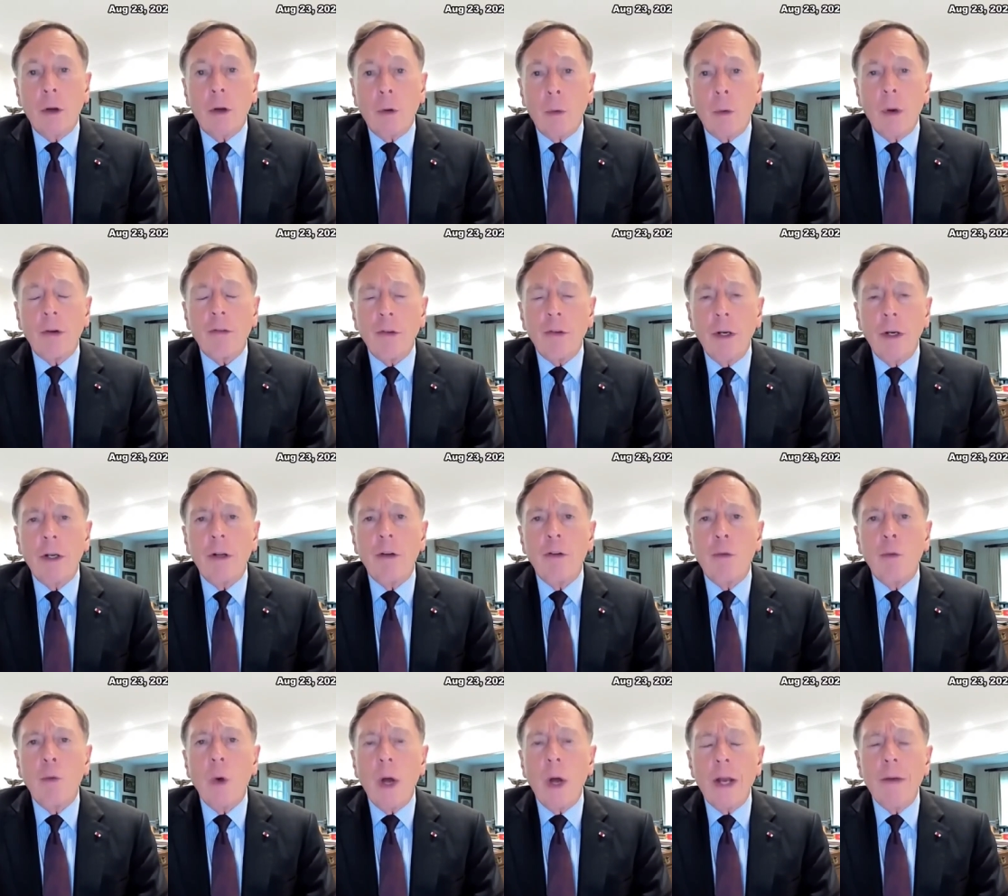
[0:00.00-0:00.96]
The question
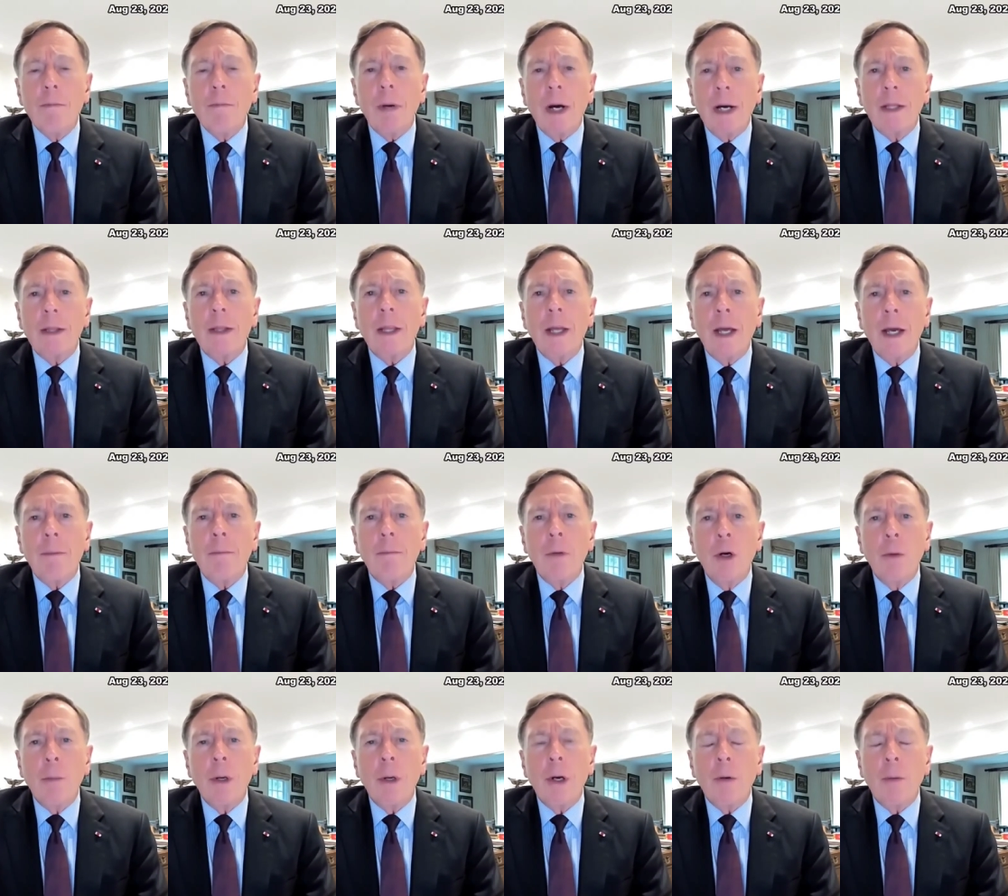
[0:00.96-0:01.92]
is, when might that
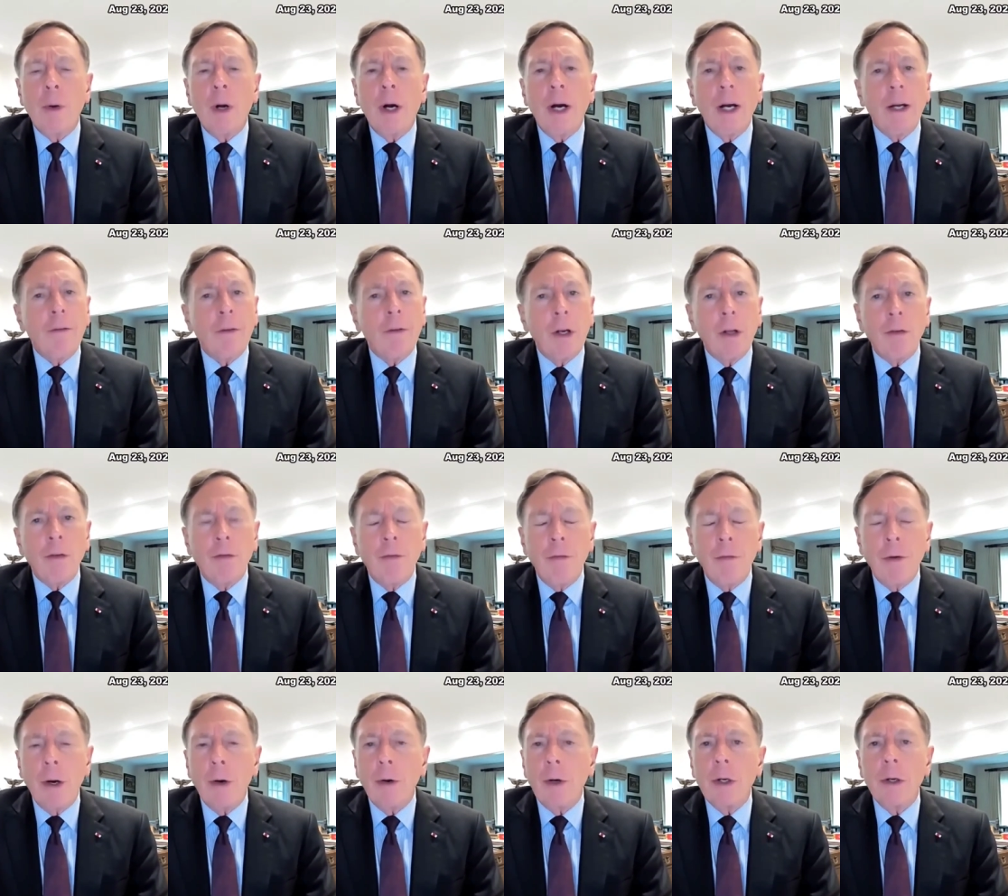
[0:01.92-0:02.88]
moment arrive? And
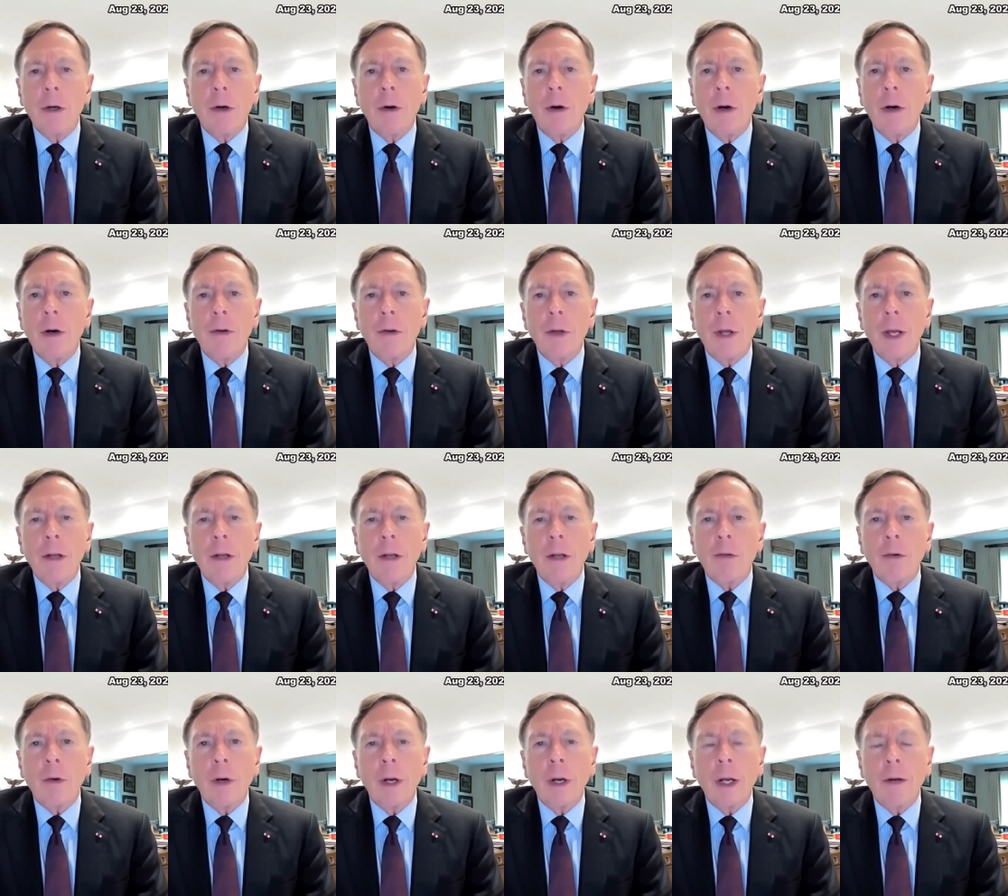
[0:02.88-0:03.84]
it's very hard to
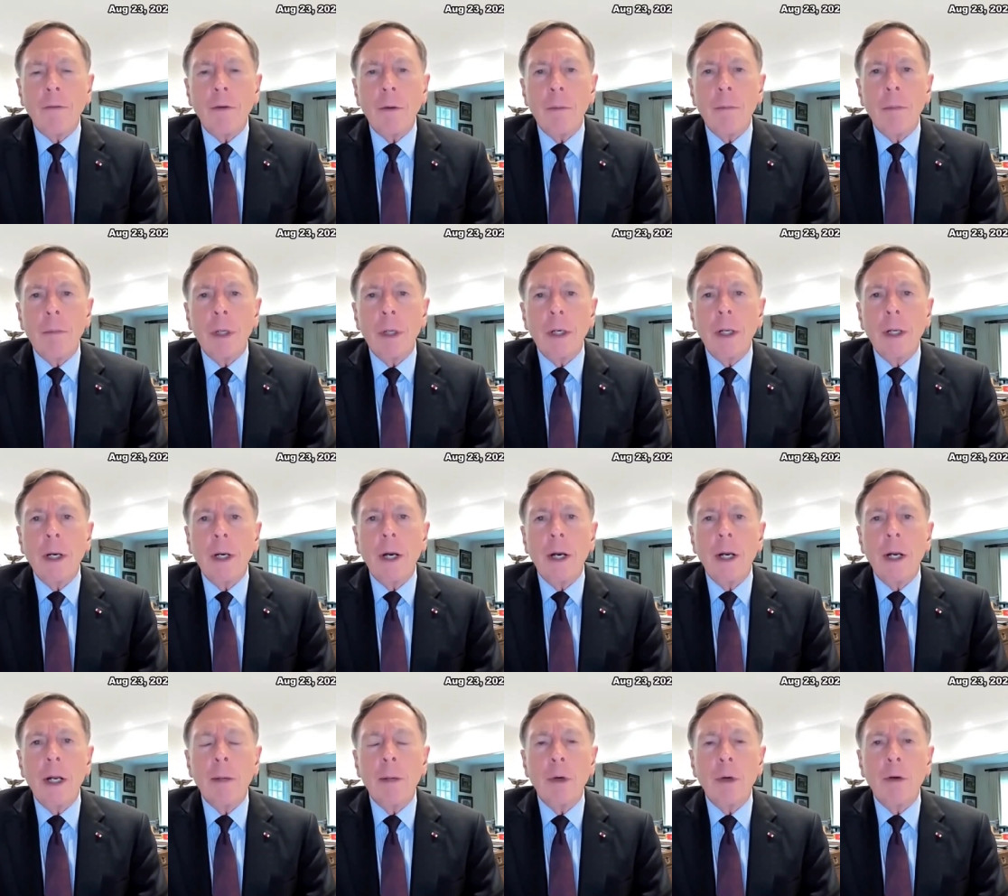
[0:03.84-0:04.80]
answer, having been in
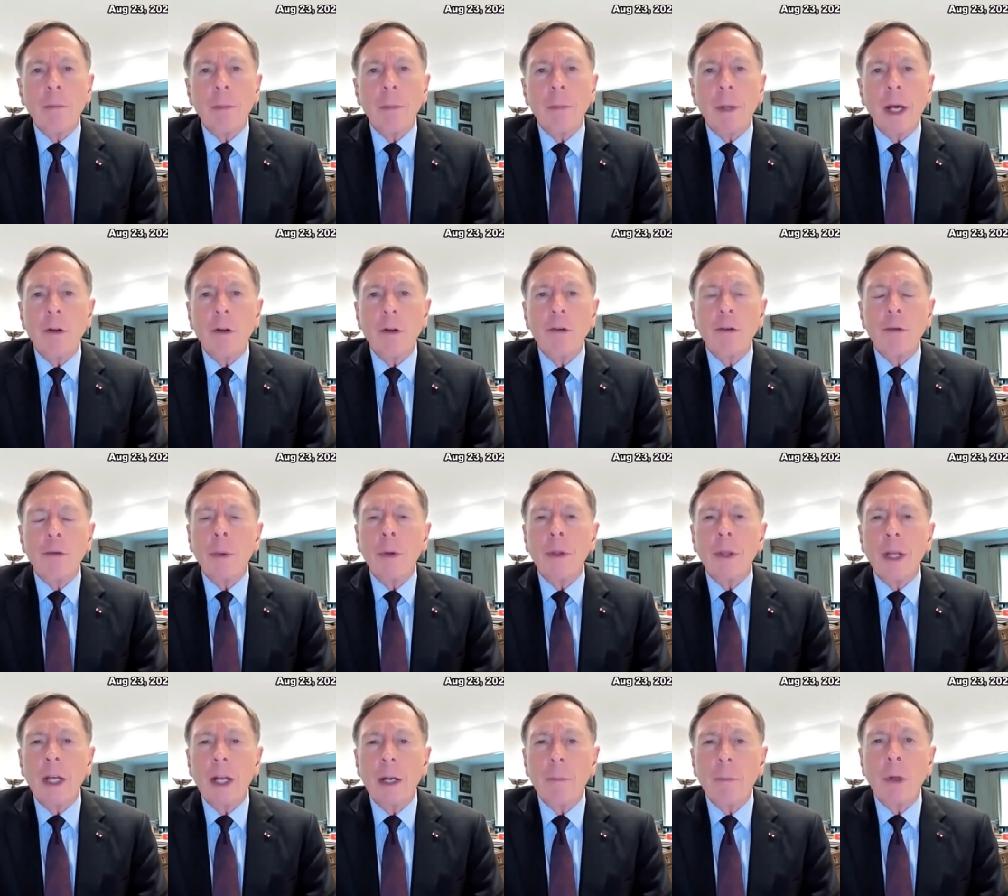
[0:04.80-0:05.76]
a number of battles
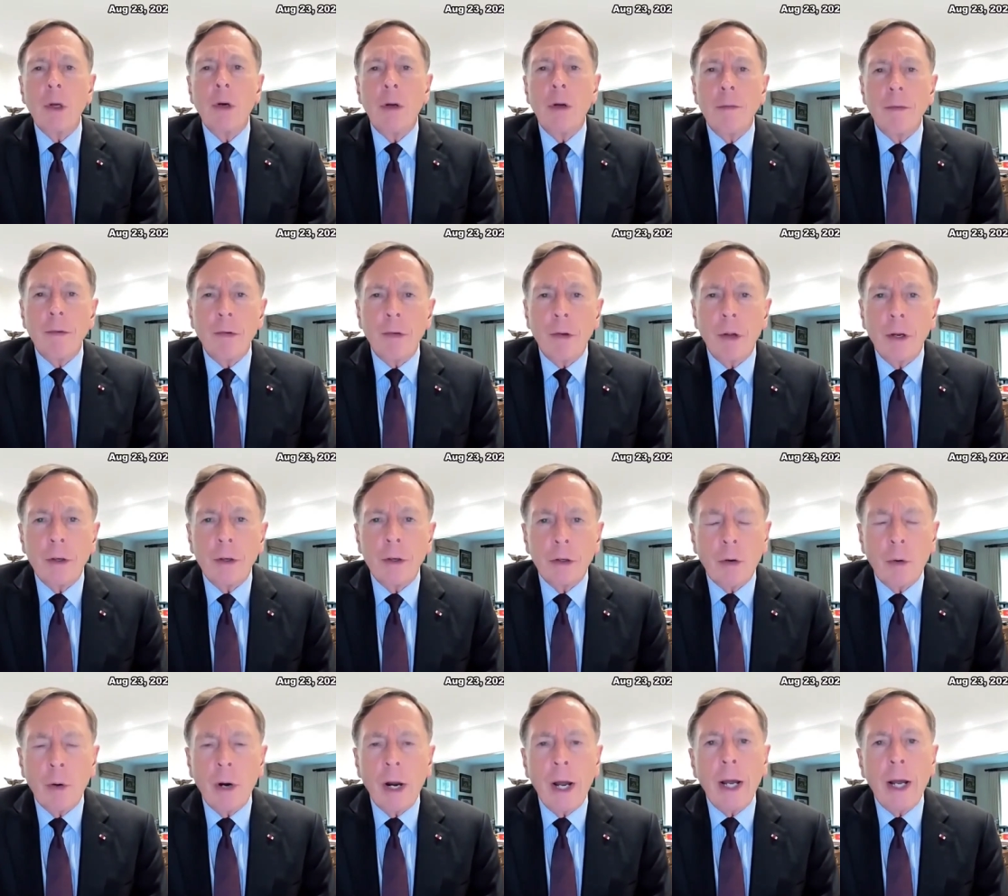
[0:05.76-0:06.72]
where the enemy all of a
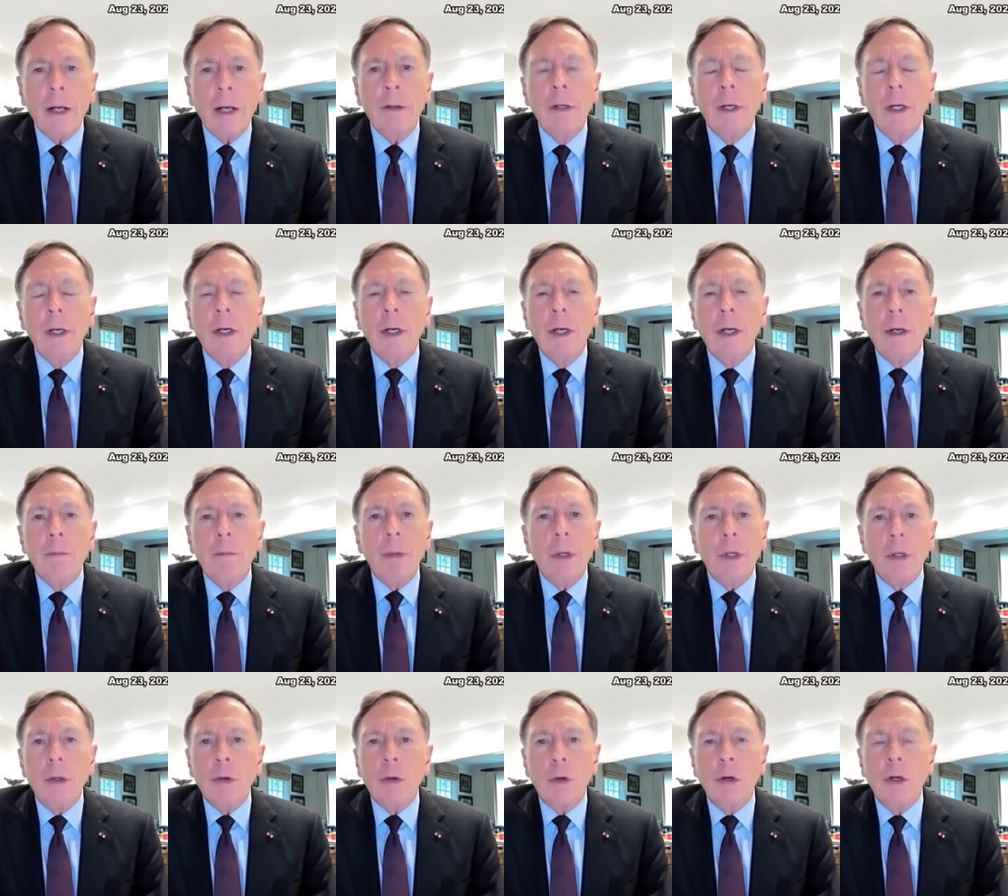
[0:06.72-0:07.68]
sudden cracked,
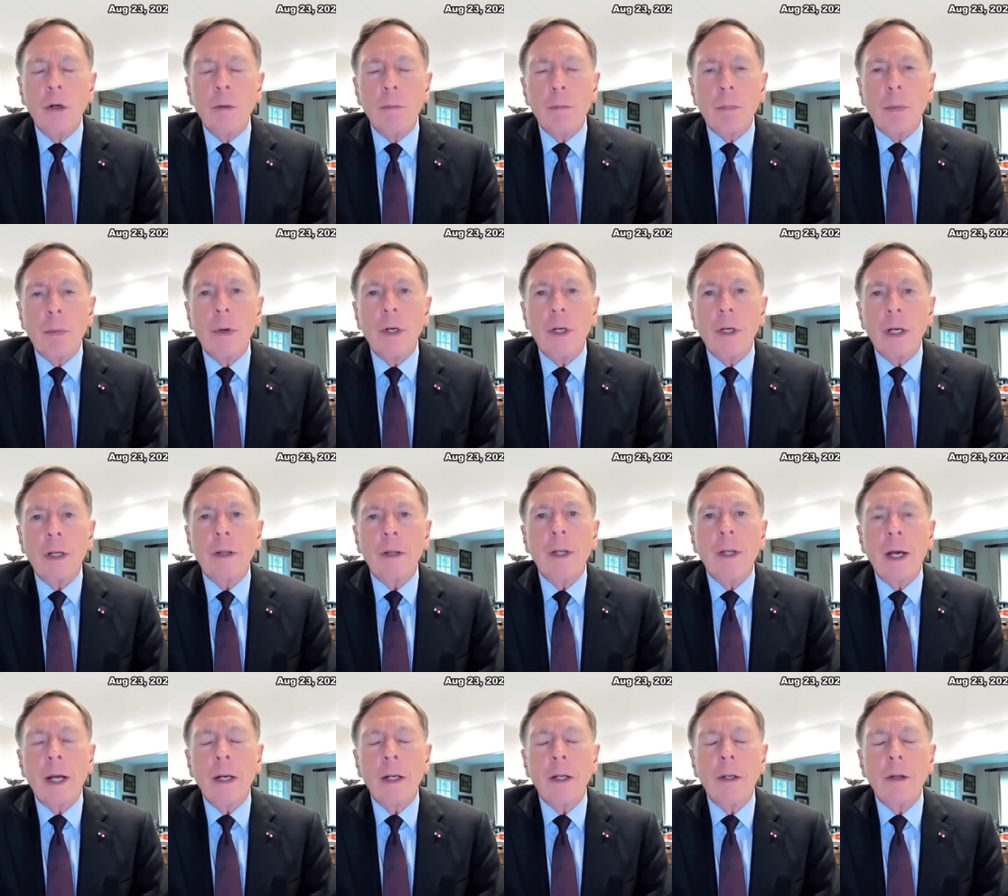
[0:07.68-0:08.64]
but you couldn't
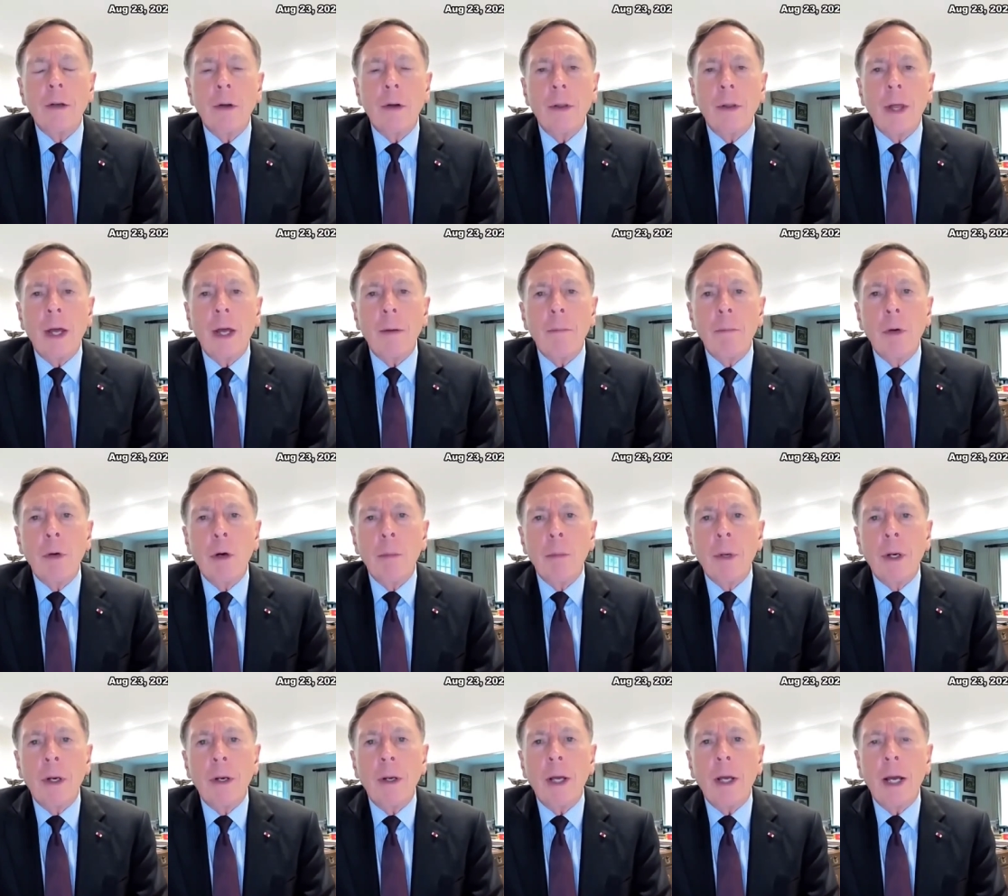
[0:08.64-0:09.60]
predict that until that
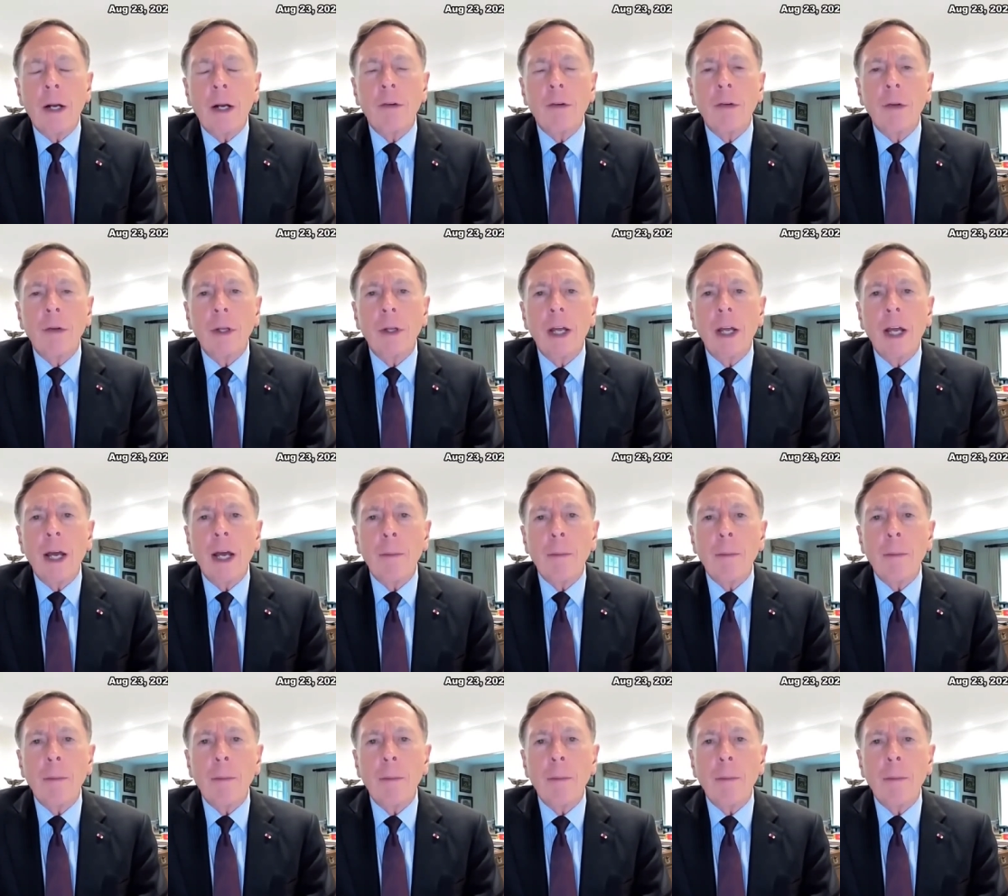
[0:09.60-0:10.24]
moment actually